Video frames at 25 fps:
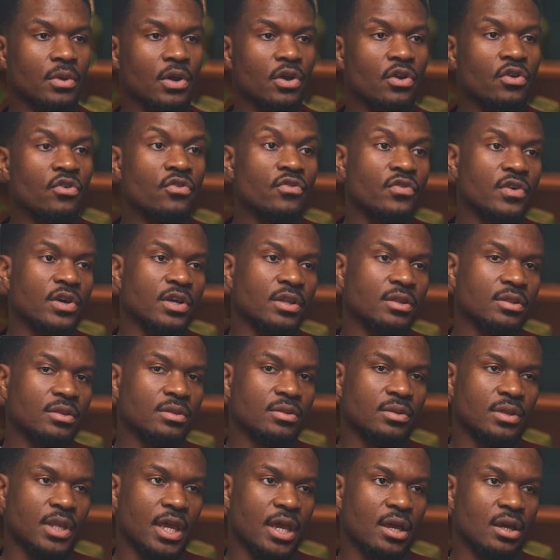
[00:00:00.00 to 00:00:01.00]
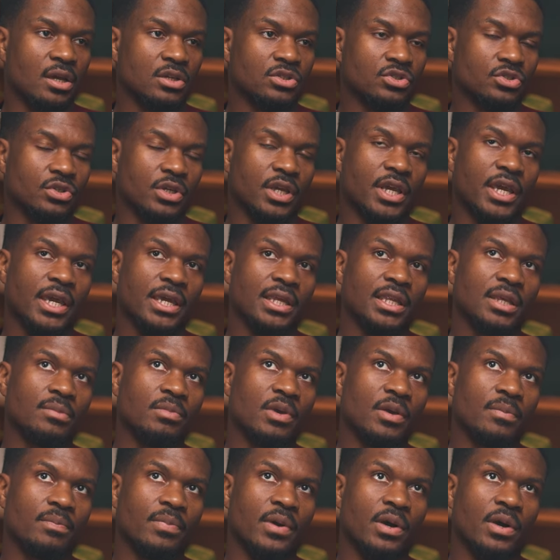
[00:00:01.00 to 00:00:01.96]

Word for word: over that 100K limit.